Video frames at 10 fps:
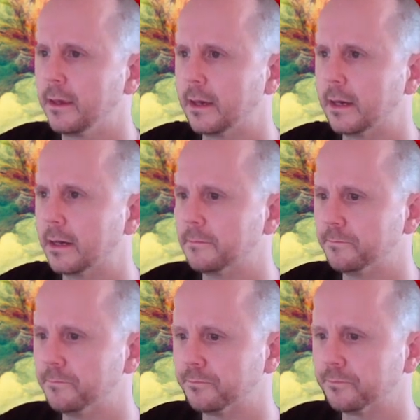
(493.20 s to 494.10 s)

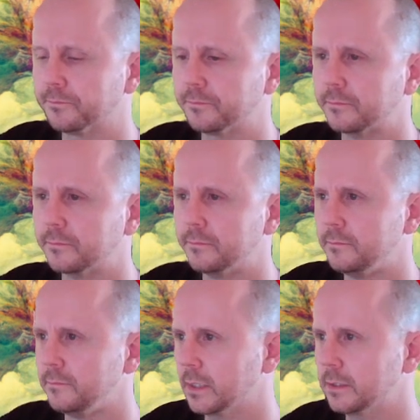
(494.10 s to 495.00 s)

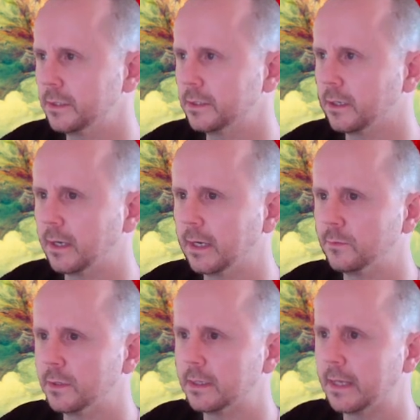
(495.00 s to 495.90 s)
To dine
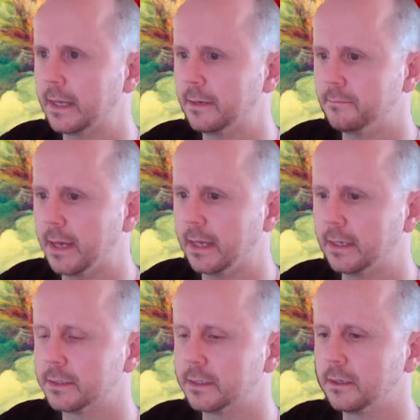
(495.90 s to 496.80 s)
with that man.
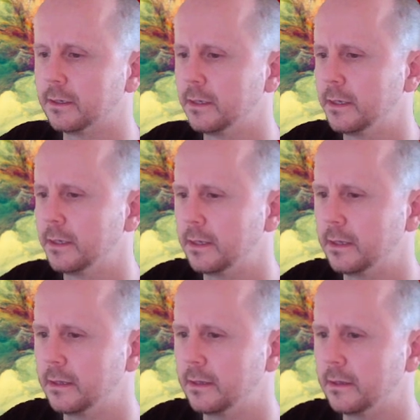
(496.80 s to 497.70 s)
So
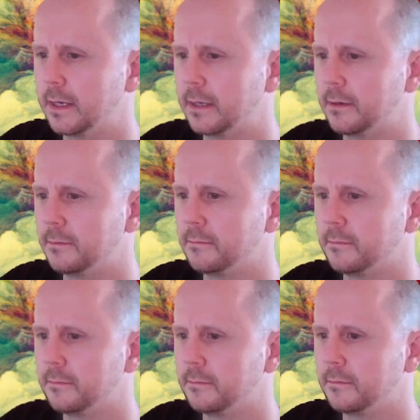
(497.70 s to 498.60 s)
that,
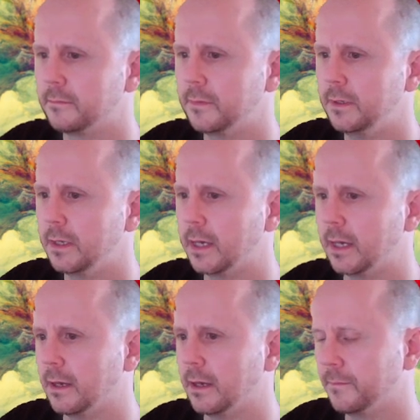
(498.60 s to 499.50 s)

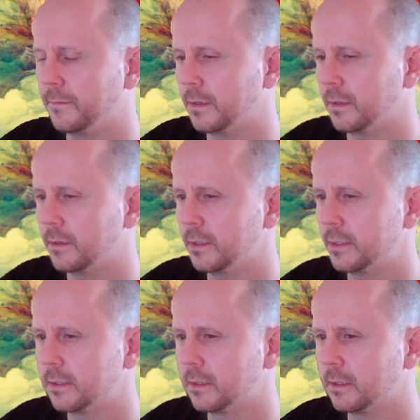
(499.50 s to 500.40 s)
yeah,
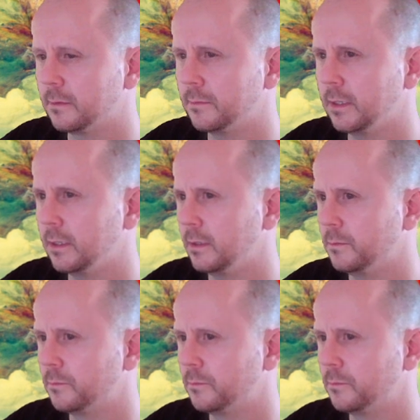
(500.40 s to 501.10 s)
this is going to be,